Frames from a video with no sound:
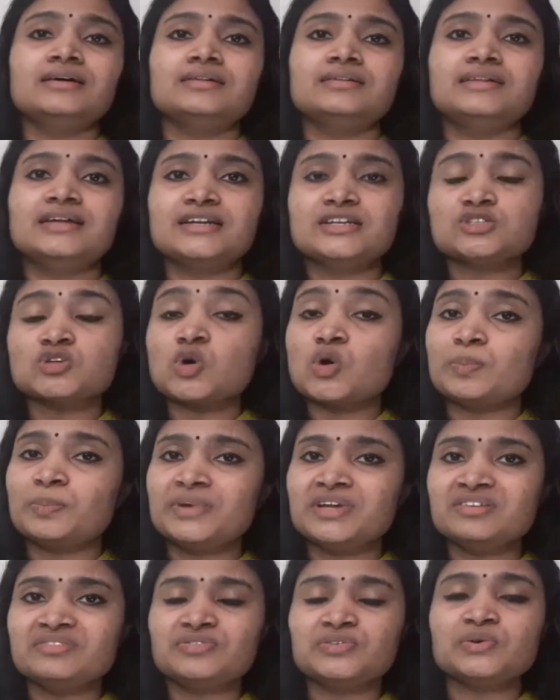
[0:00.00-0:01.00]
there is
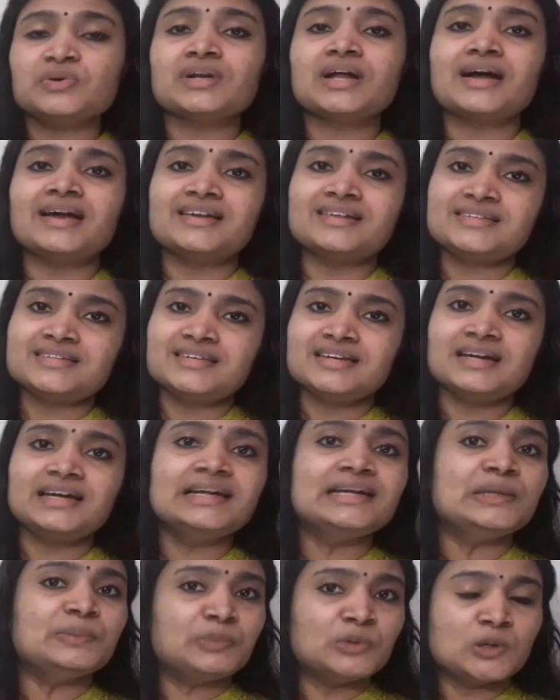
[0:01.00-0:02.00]
opening for ITI
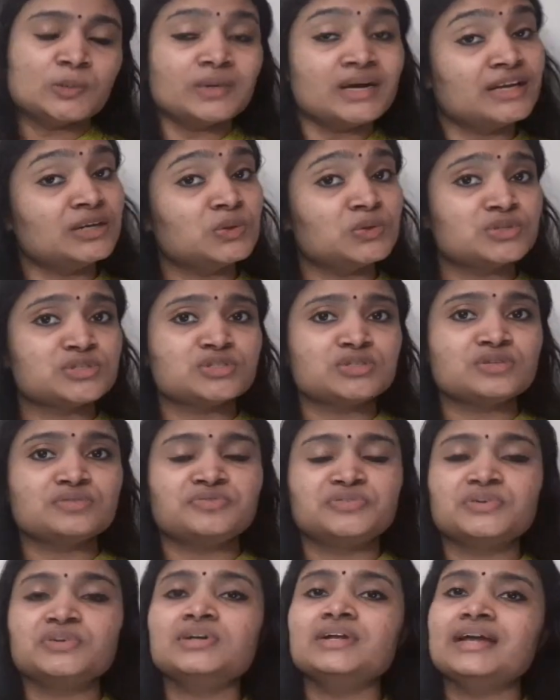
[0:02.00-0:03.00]
diploma and also
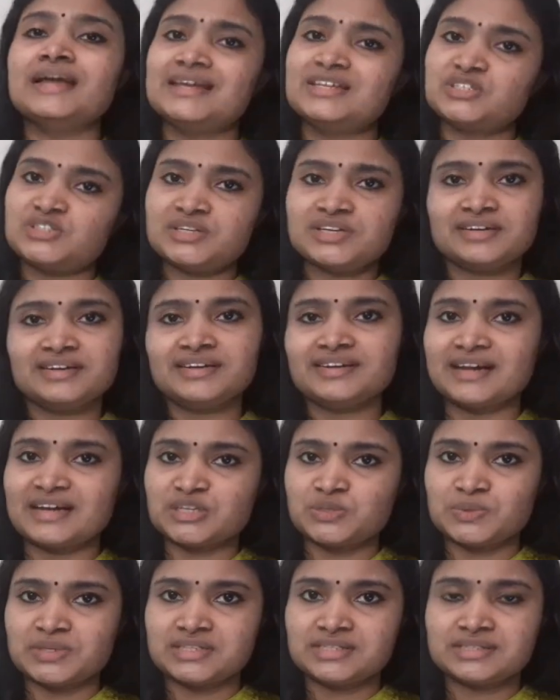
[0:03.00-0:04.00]
for engineering
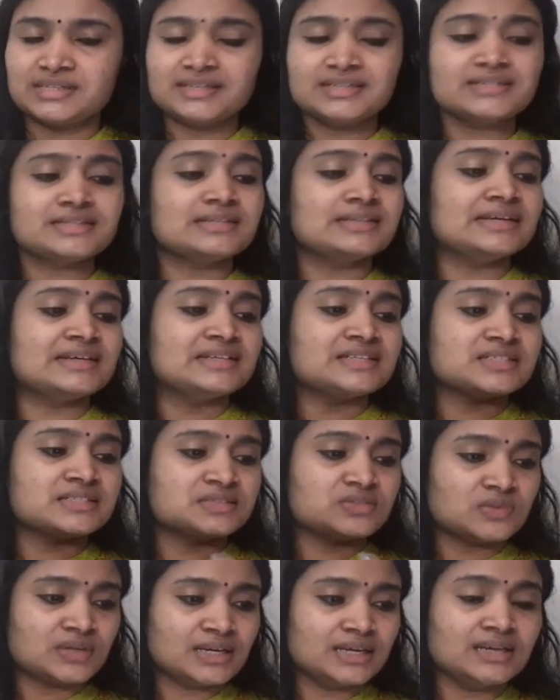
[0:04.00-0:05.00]
graduates. That is, there is
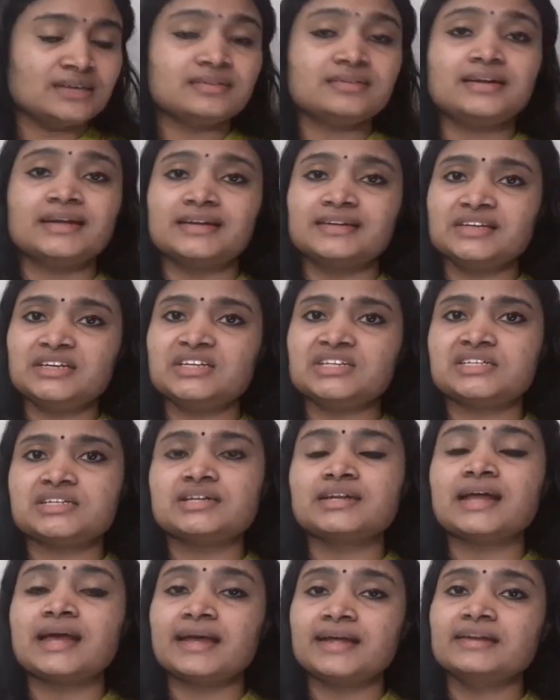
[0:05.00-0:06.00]
trade,
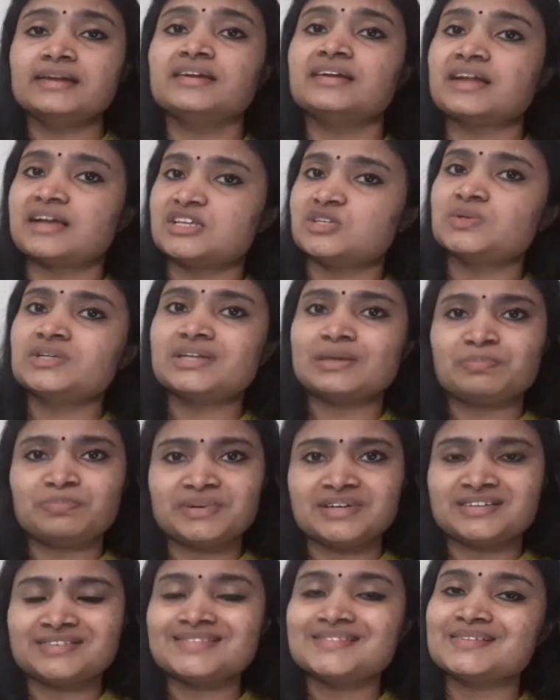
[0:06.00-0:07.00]
technician and graduate
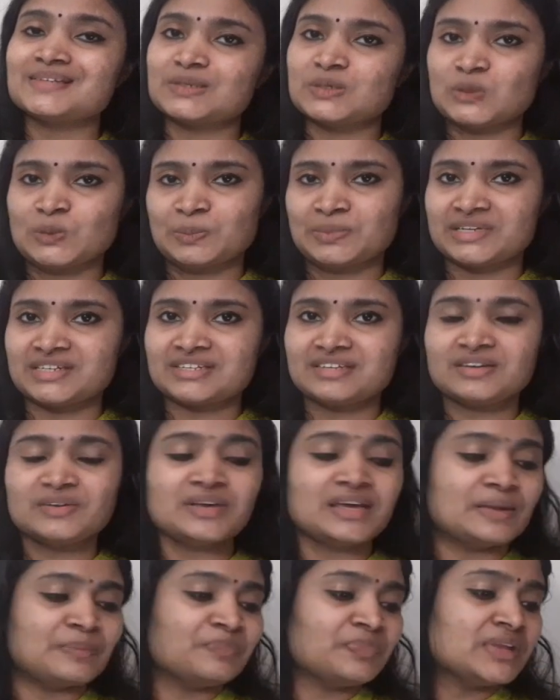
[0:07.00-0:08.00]
apprentice recruitment.
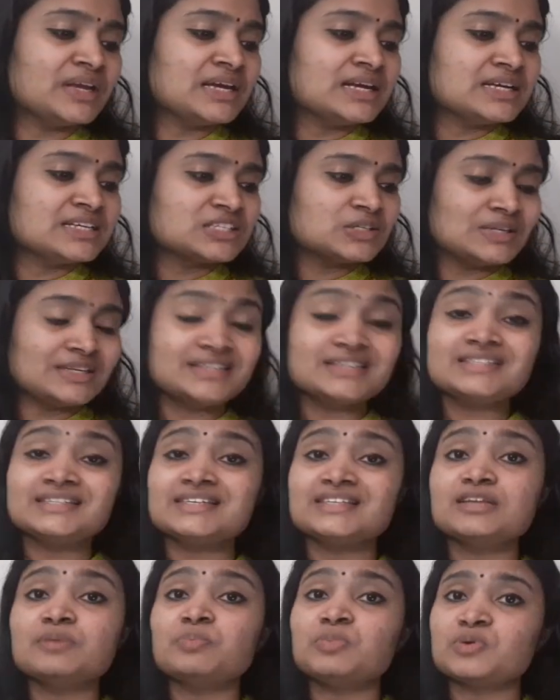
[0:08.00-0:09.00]
Okay, so let us see
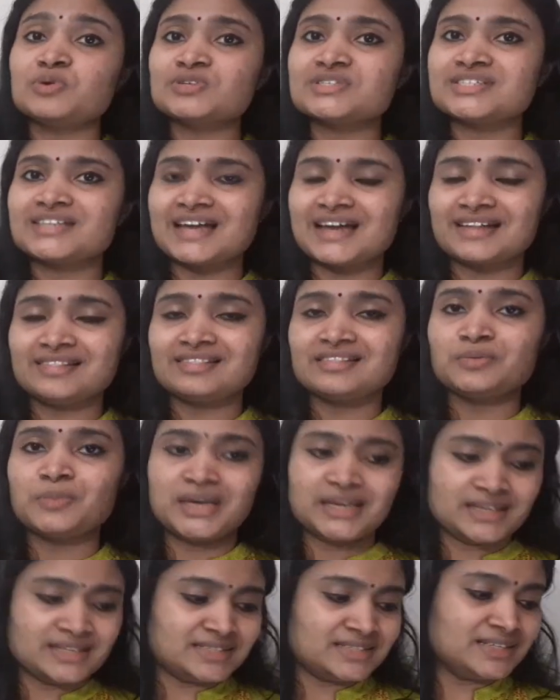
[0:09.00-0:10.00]
the post and the
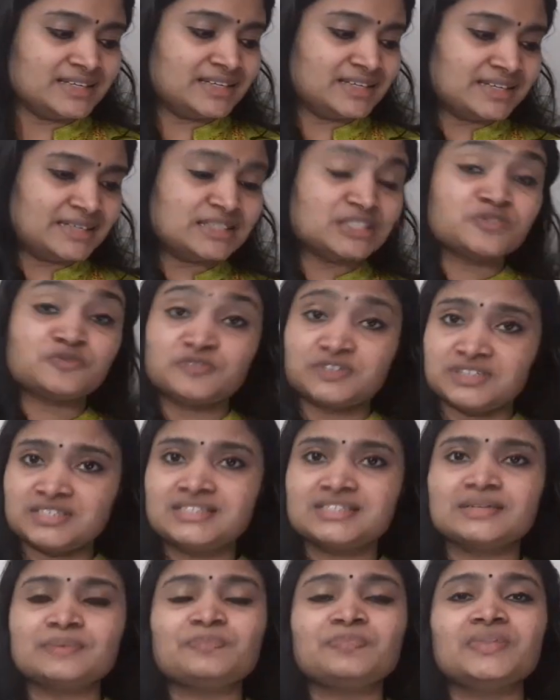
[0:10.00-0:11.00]
vacancy details
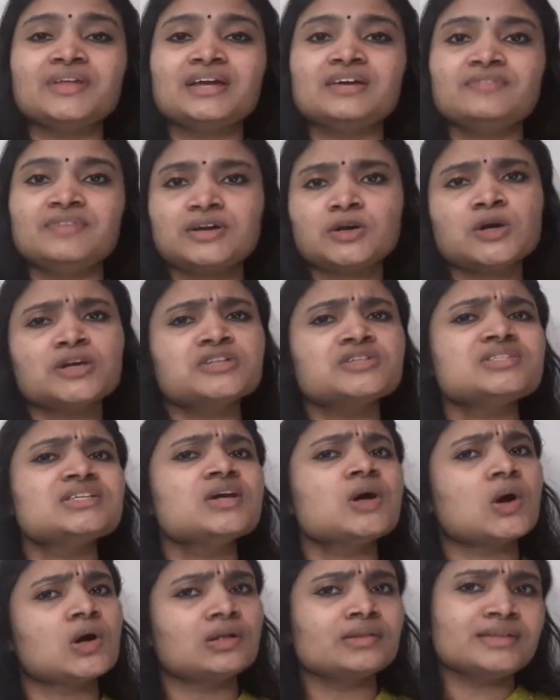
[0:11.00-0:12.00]
first. We are going to see
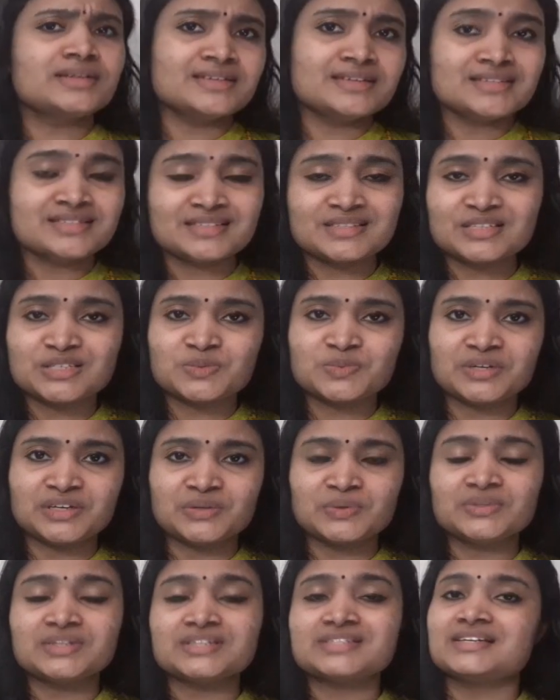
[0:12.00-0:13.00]
all details in this
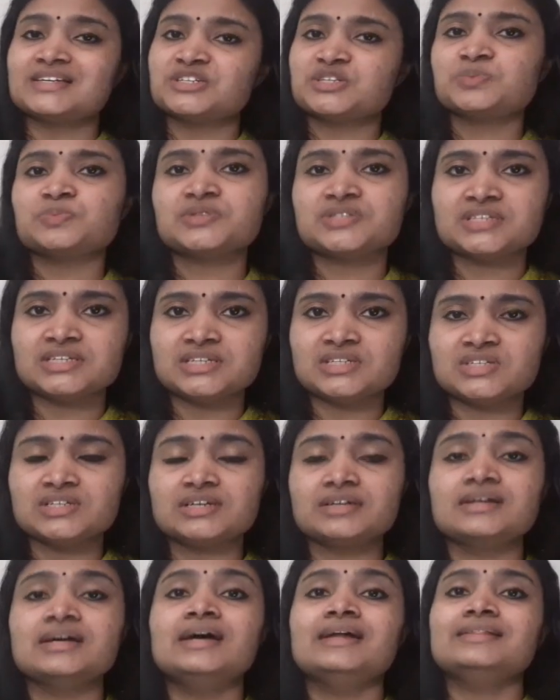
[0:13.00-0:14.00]
video, the selection
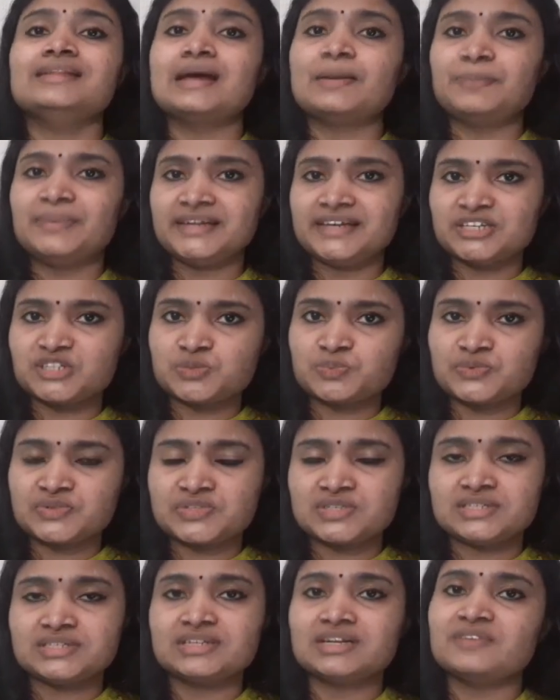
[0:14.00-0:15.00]
procedure, the application
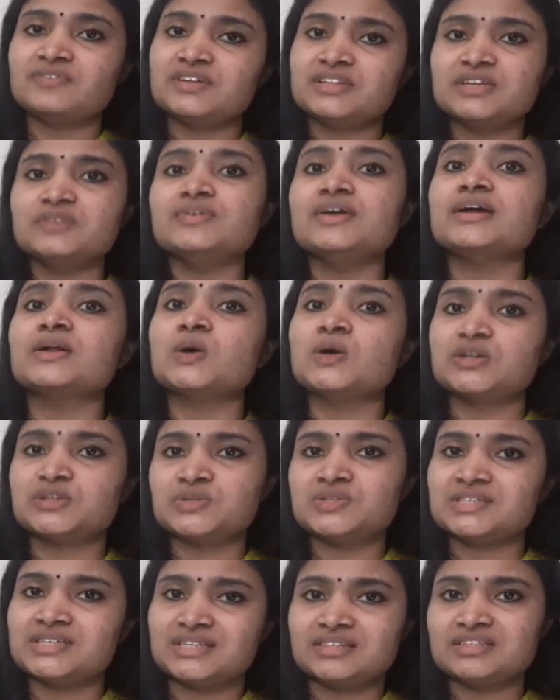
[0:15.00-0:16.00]
procedure, everything we are going to
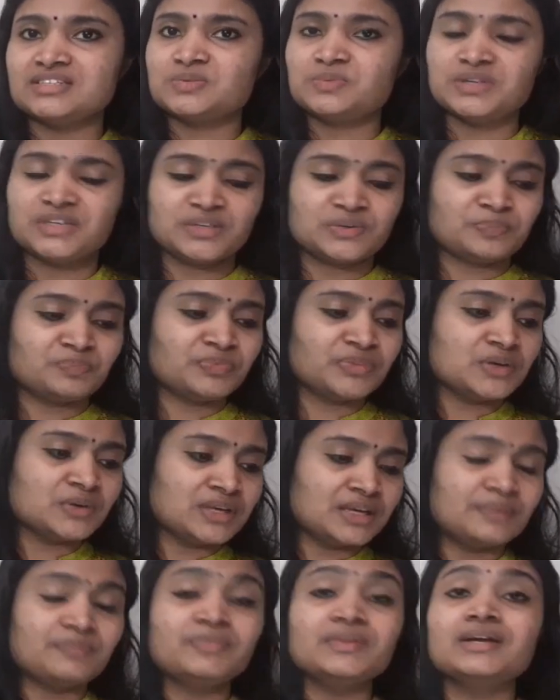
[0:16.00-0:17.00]
see in this video.
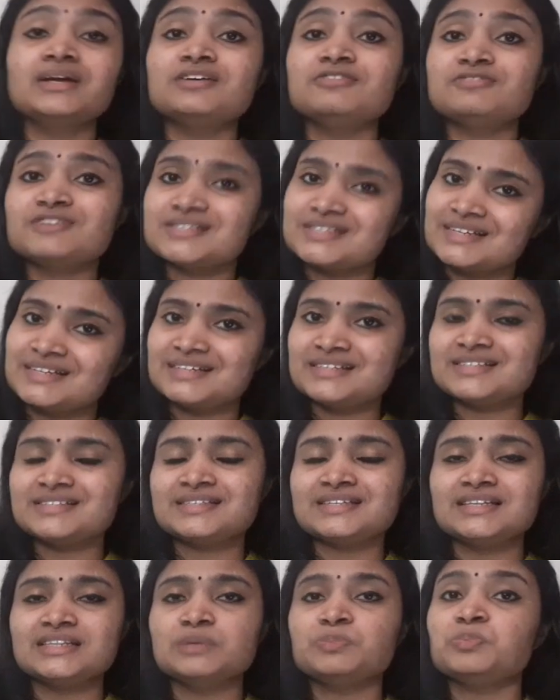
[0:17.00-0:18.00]
Okay, first let us
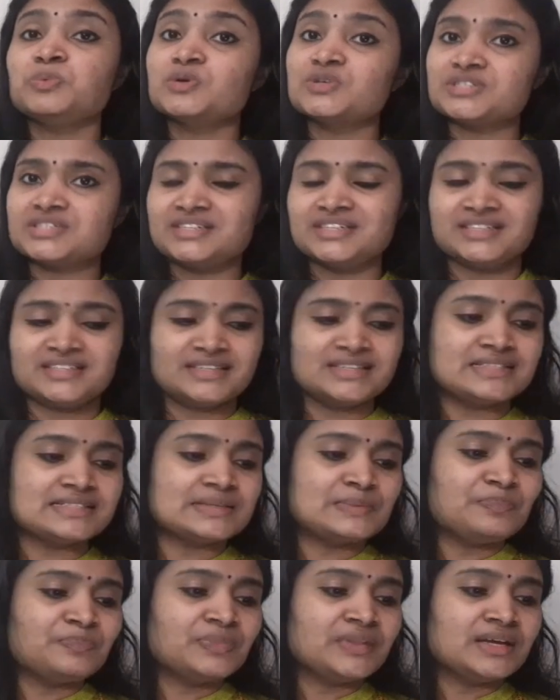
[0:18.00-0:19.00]
see the post details.
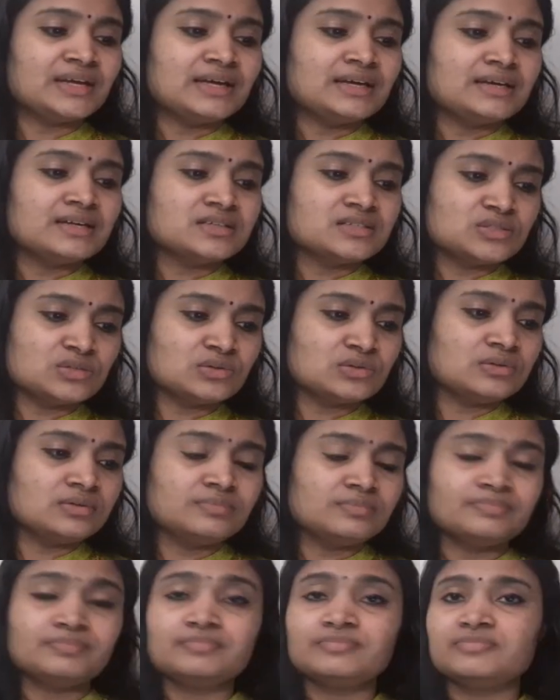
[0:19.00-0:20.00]

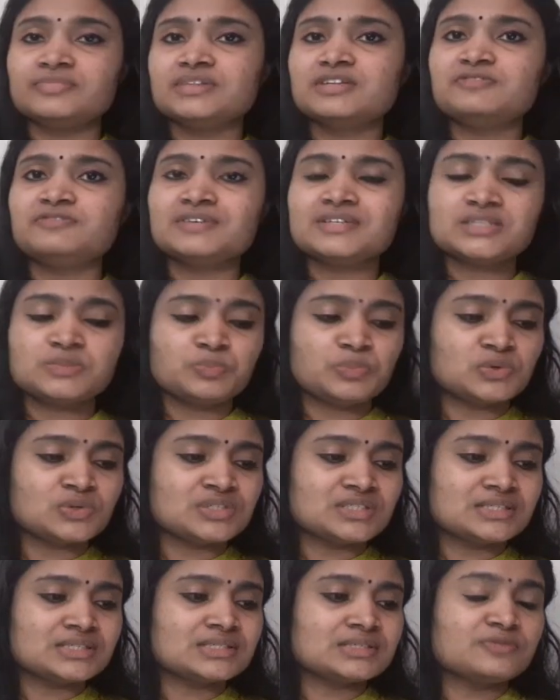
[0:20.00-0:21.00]
So the first
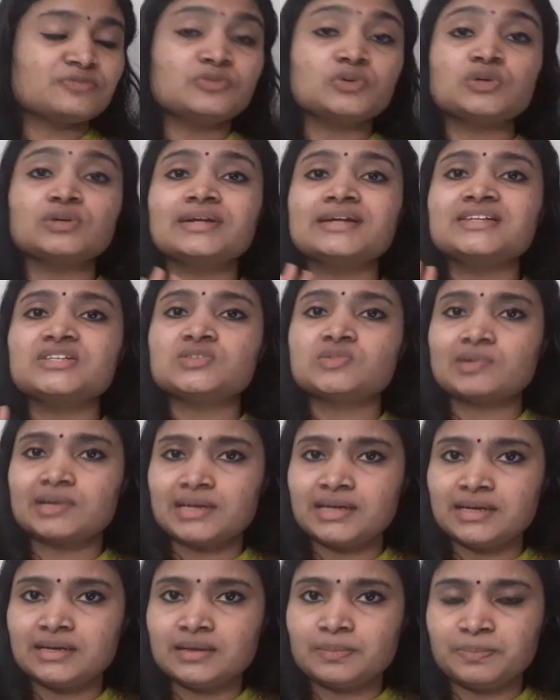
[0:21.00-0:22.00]
post is for
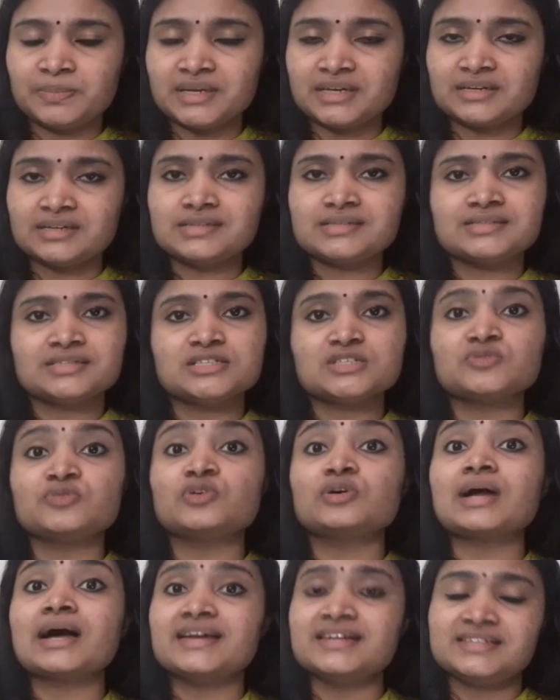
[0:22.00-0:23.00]
trade apprentice. It is
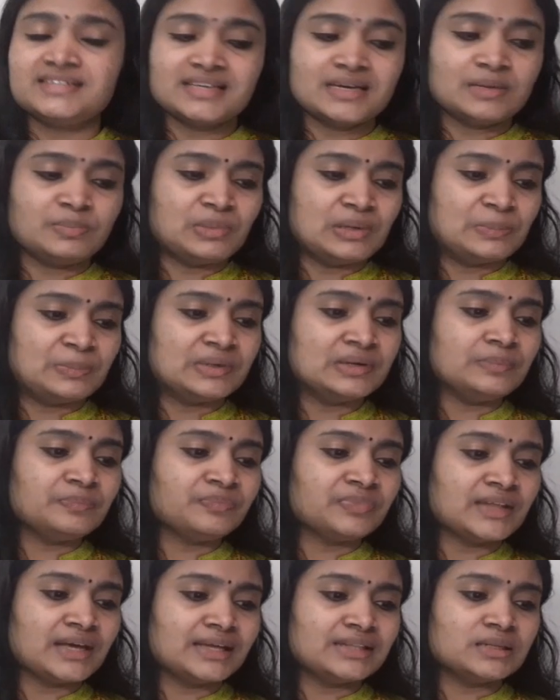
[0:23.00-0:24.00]
for ITI people,
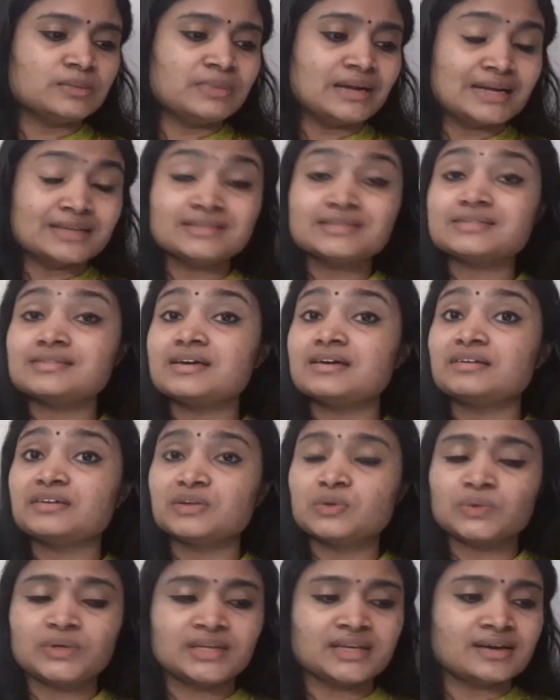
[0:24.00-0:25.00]
and the branches they are
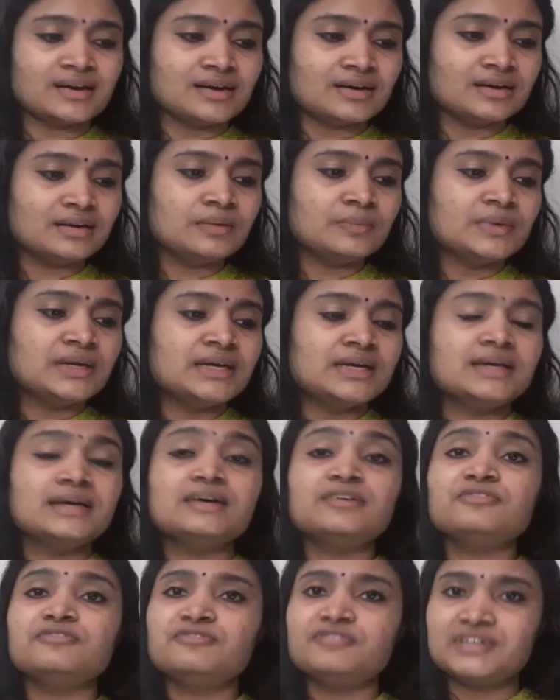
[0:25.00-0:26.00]
recruiting are
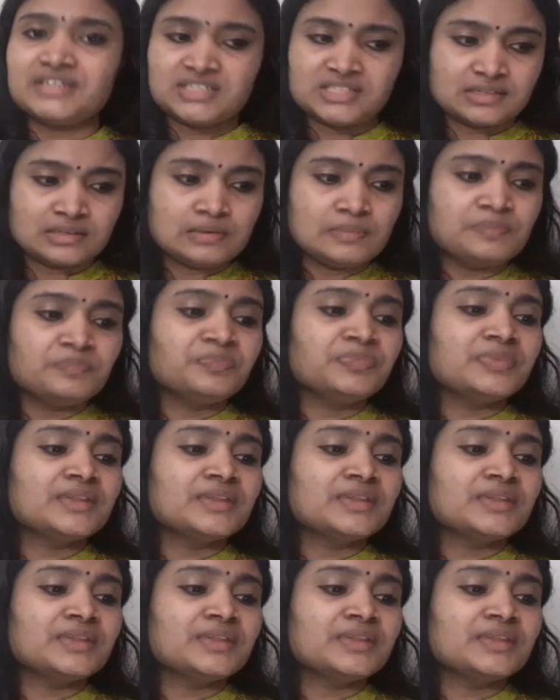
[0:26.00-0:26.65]
fitter